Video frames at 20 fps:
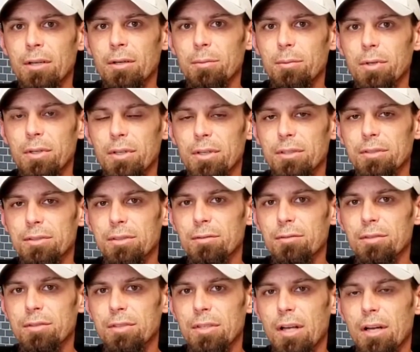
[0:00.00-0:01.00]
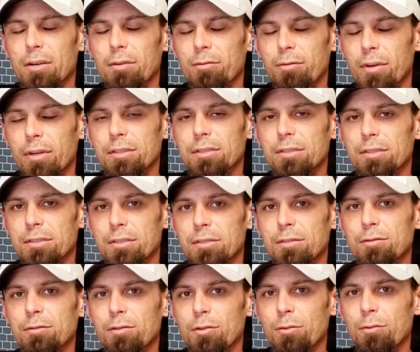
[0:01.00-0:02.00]
because of the sacrifices
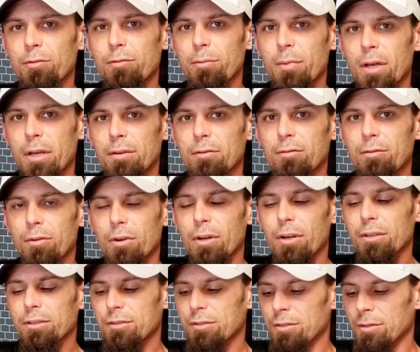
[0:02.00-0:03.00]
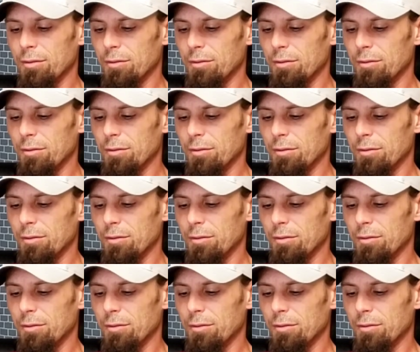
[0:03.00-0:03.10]
that you've made for us.